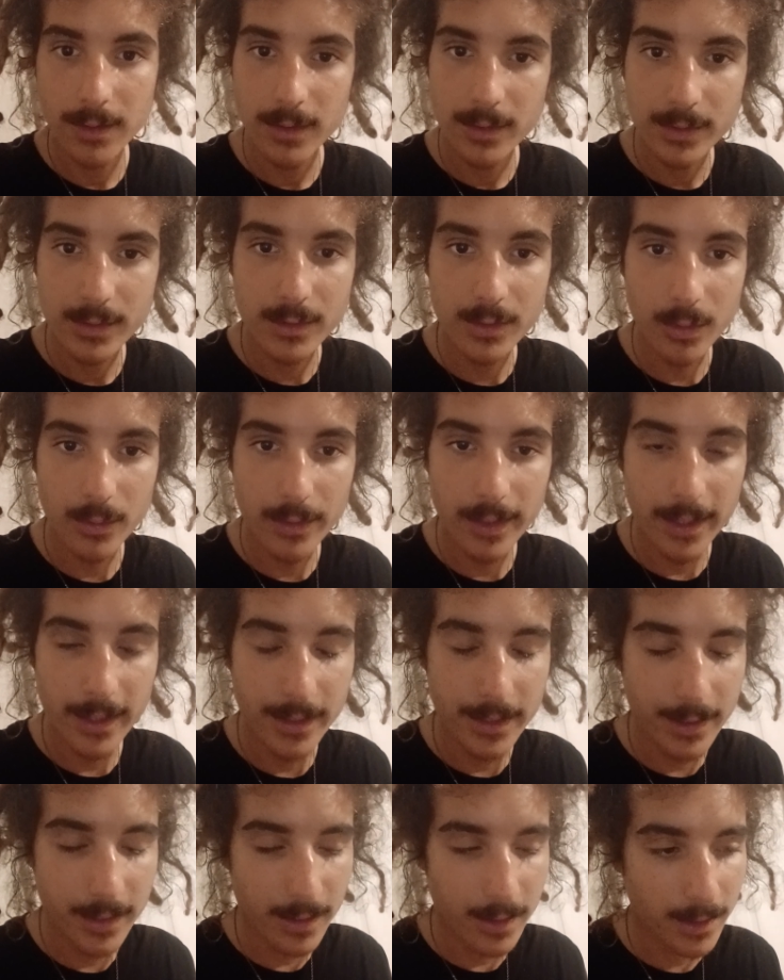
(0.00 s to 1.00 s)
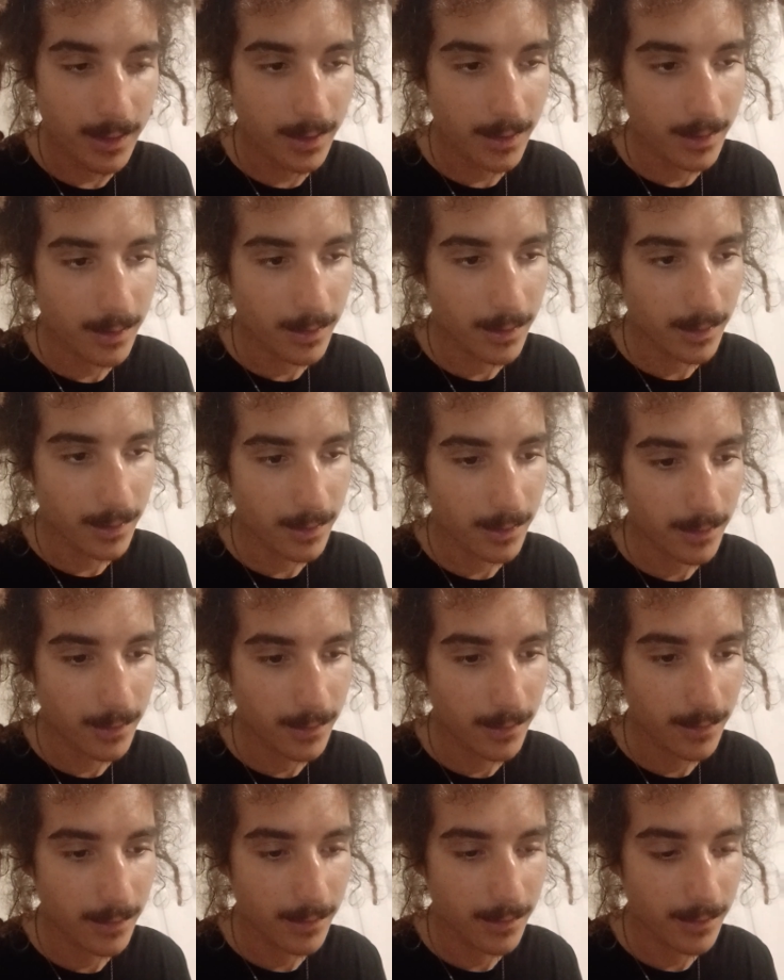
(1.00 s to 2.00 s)
so they uh
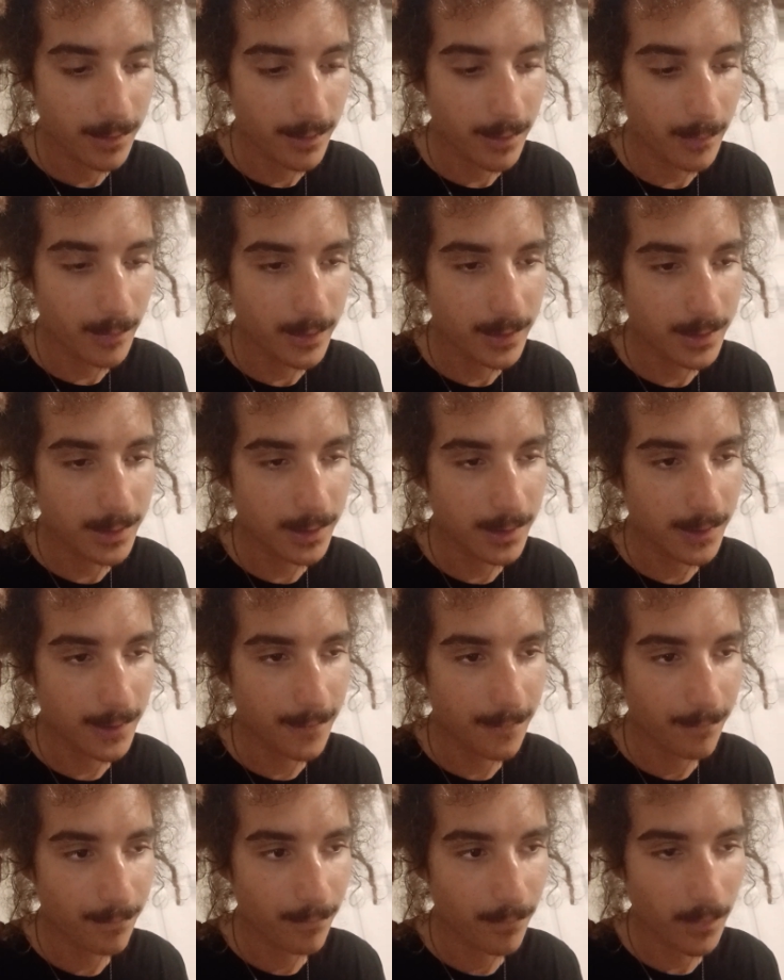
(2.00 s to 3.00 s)
let me see